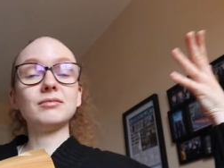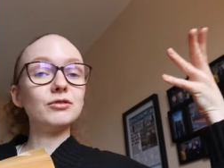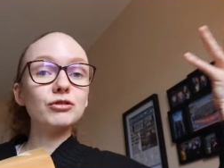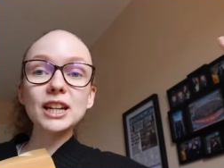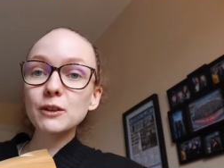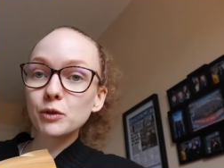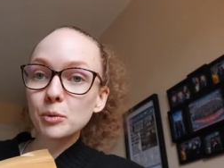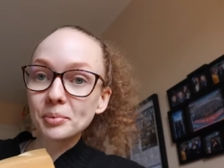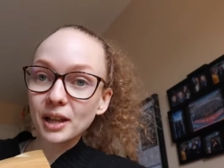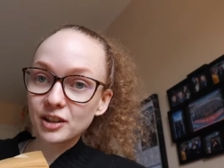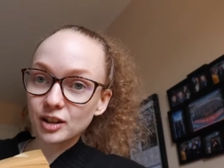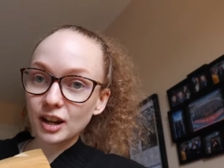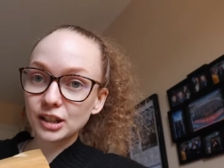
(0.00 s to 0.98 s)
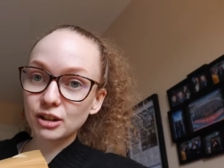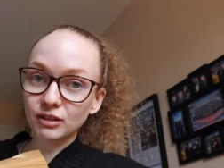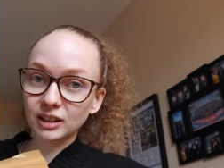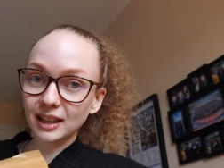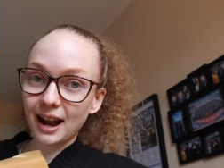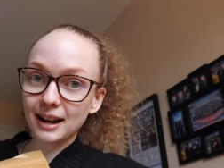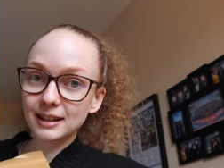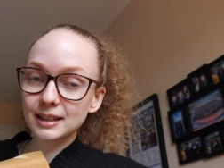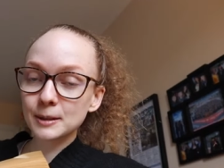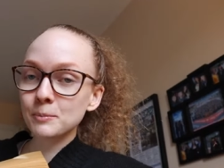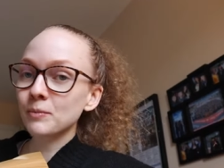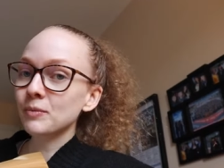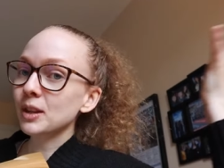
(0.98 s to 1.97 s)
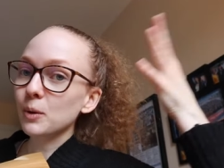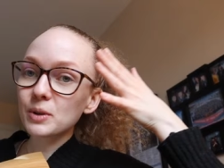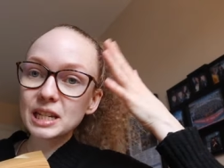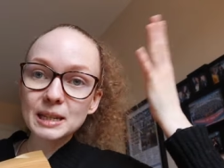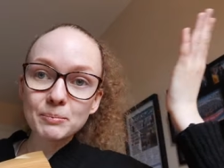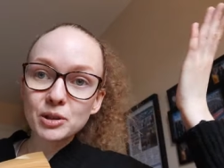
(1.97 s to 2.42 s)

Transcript: read for pleasure to relax, which is